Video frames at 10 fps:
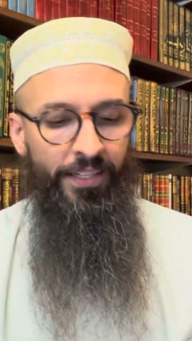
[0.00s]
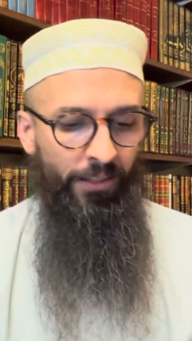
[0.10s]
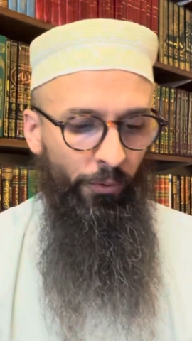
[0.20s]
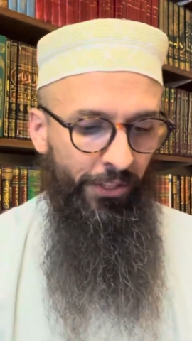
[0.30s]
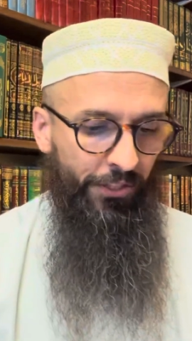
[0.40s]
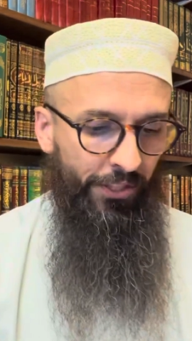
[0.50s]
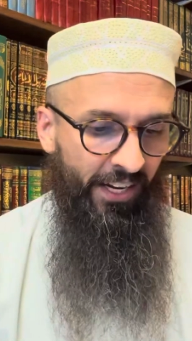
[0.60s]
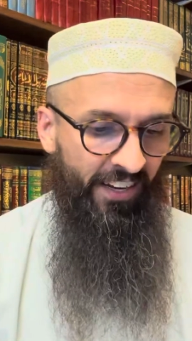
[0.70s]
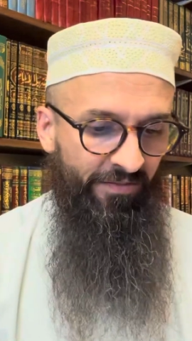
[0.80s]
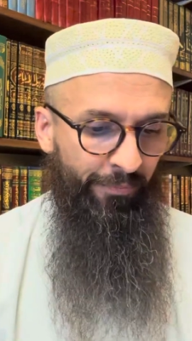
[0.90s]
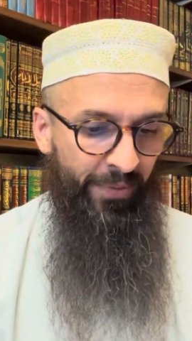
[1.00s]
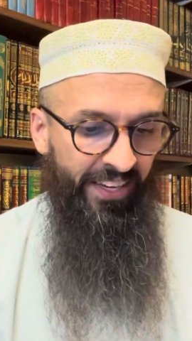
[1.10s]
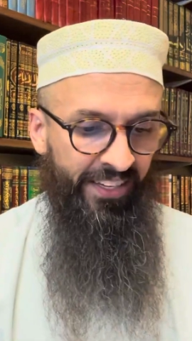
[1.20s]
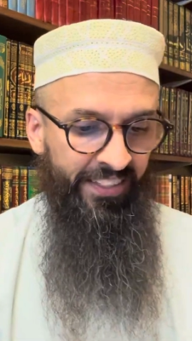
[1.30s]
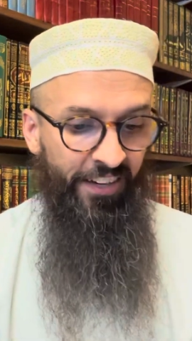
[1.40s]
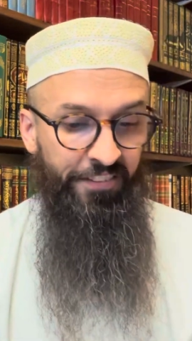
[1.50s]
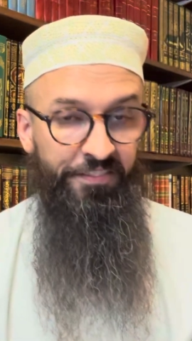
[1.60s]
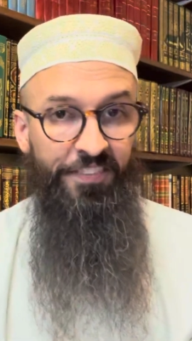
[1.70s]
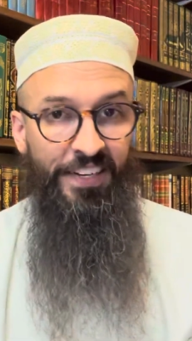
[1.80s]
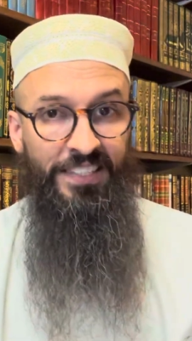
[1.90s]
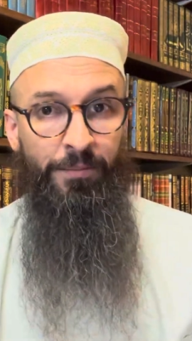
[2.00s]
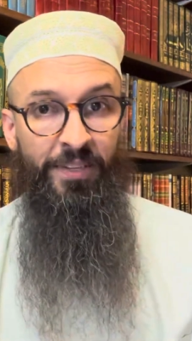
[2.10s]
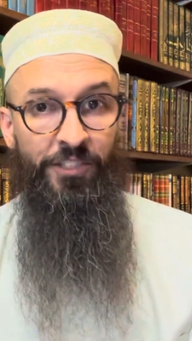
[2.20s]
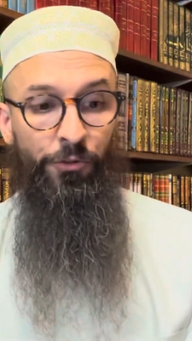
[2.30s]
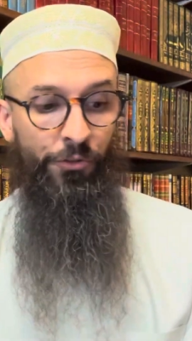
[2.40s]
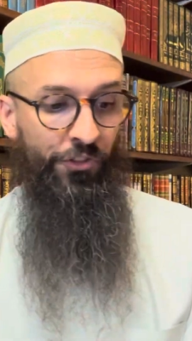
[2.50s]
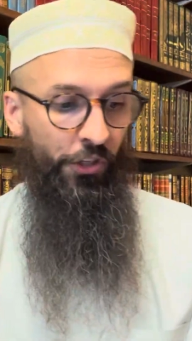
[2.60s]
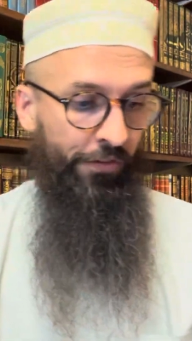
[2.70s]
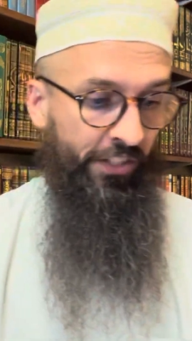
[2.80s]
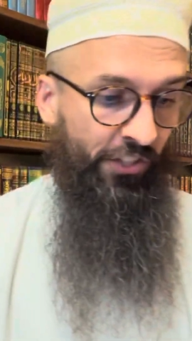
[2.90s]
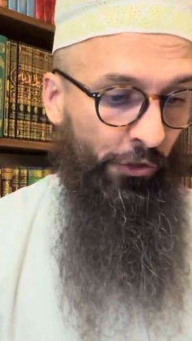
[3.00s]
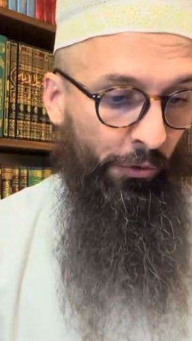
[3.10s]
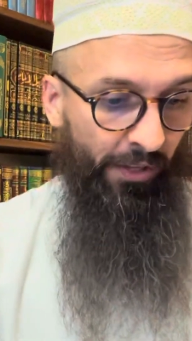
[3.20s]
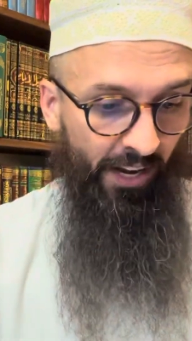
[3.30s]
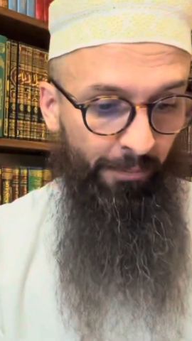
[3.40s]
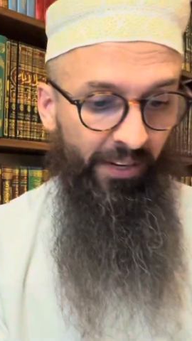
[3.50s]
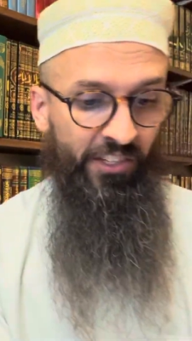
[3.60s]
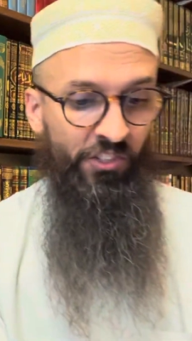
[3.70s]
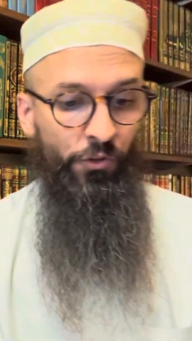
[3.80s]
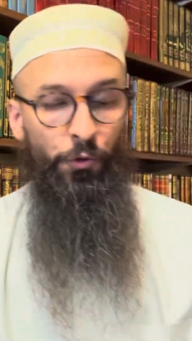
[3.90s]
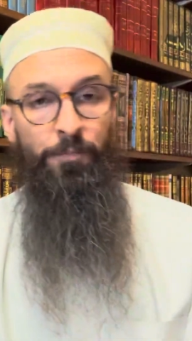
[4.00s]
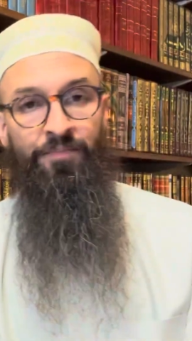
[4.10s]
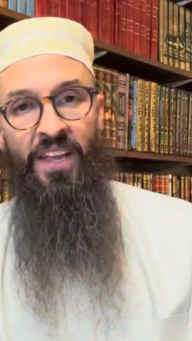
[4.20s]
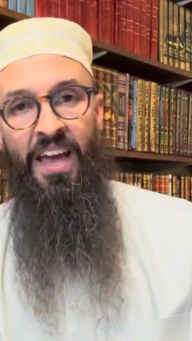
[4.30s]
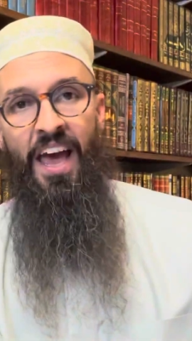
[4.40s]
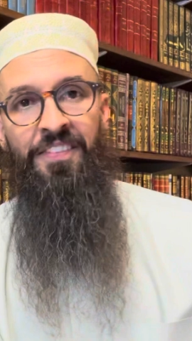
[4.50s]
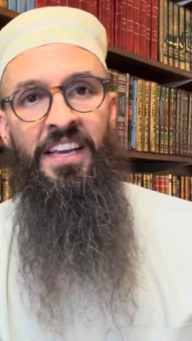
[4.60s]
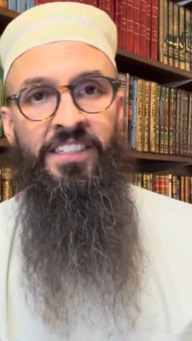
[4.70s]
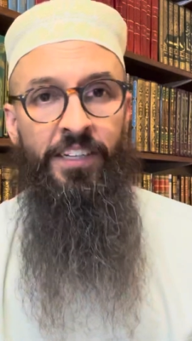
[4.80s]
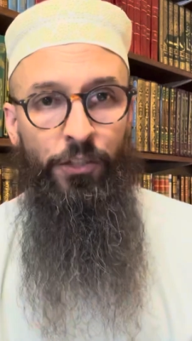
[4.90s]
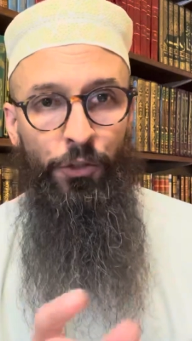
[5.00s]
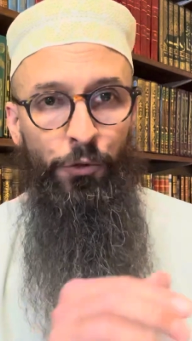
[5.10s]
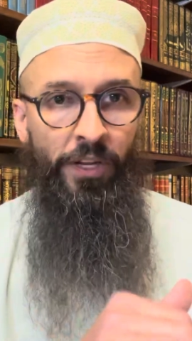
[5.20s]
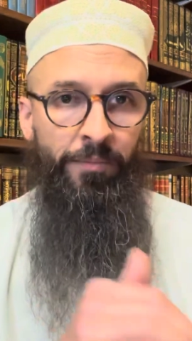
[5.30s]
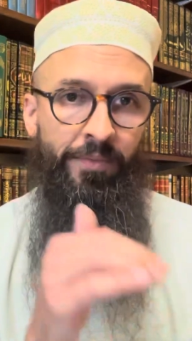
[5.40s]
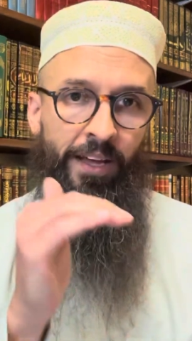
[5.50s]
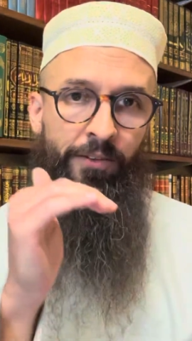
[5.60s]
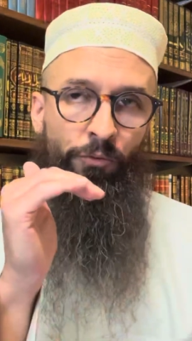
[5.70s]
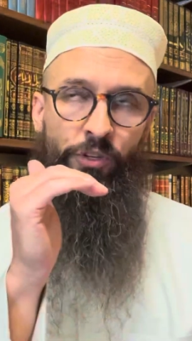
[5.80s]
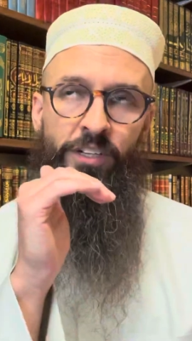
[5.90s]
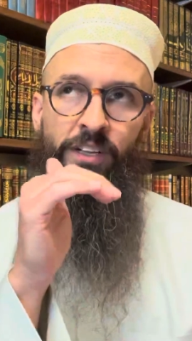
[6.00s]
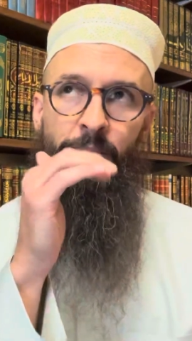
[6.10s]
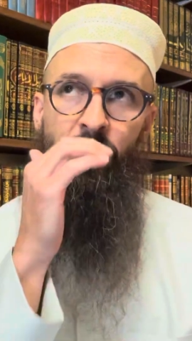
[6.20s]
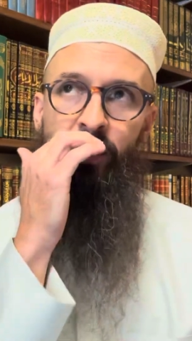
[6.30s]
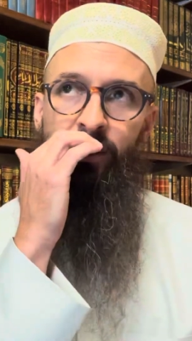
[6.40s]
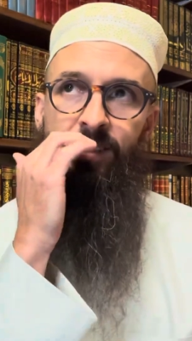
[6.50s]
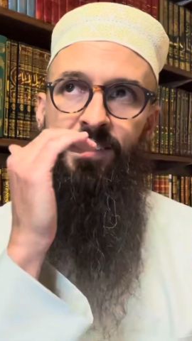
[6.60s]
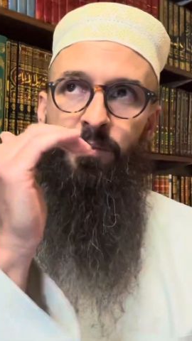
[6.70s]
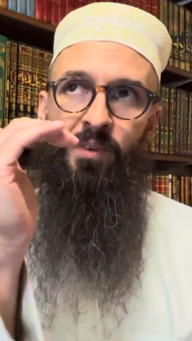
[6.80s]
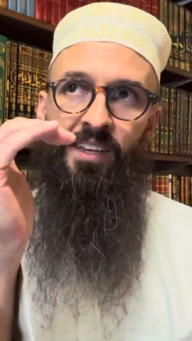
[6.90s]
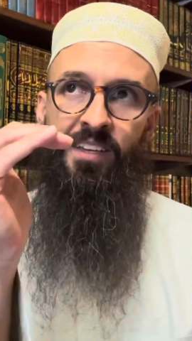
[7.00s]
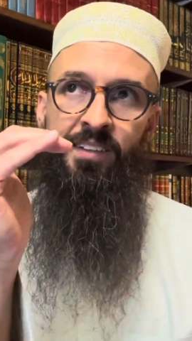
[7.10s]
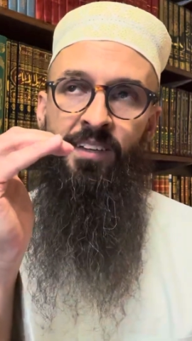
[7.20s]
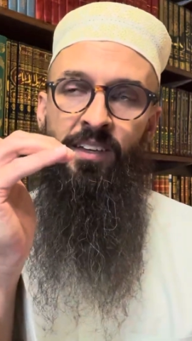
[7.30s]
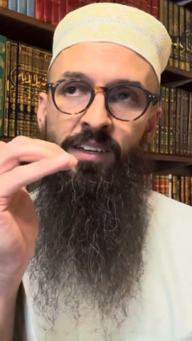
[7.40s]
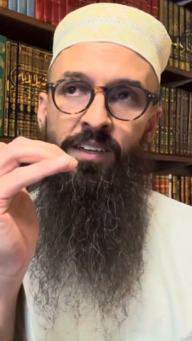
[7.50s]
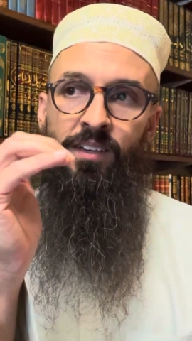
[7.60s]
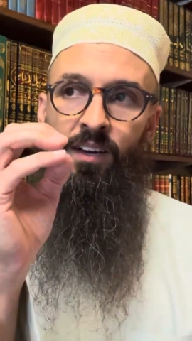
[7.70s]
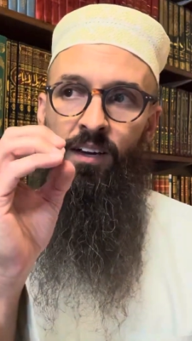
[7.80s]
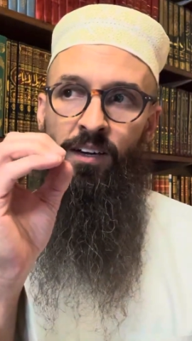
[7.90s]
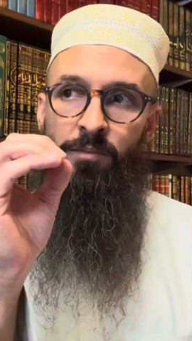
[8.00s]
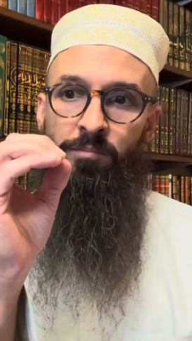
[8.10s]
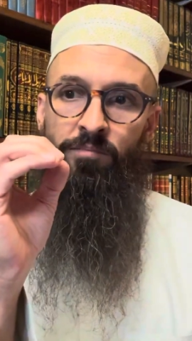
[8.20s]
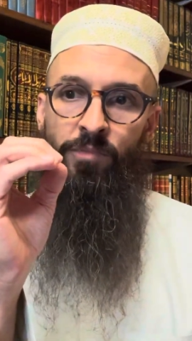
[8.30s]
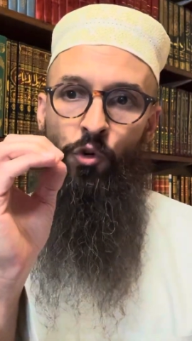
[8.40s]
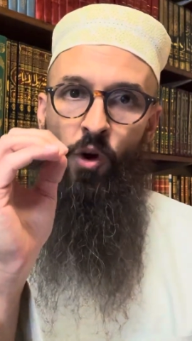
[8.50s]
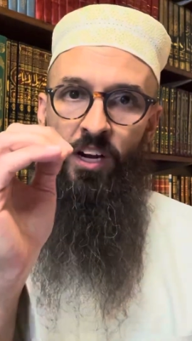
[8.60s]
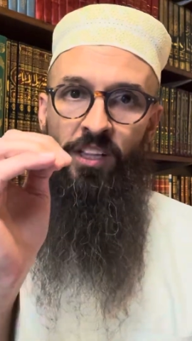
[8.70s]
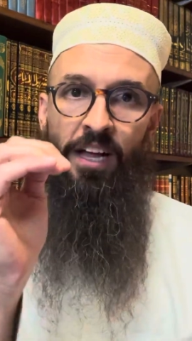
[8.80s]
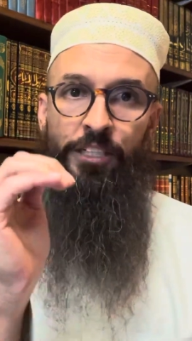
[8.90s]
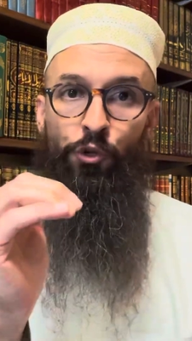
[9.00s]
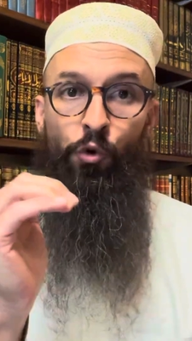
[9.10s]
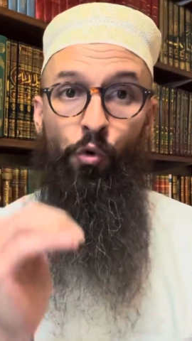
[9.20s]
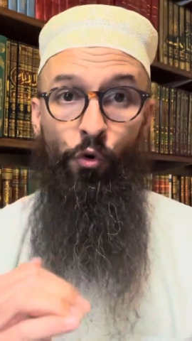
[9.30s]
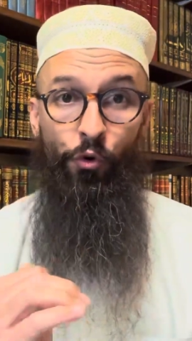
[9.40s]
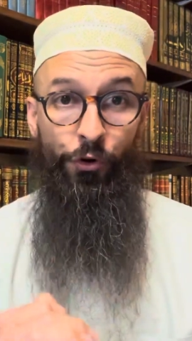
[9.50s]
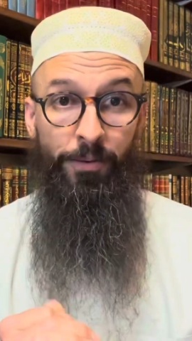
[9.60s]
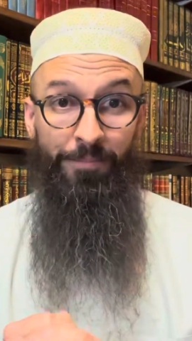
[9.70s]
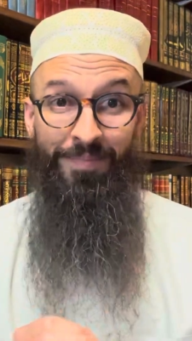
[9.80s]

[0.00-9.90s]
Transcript: which have been of fundamental service to the Hanbali school. And these include, and I'm gonna list them in chronological order.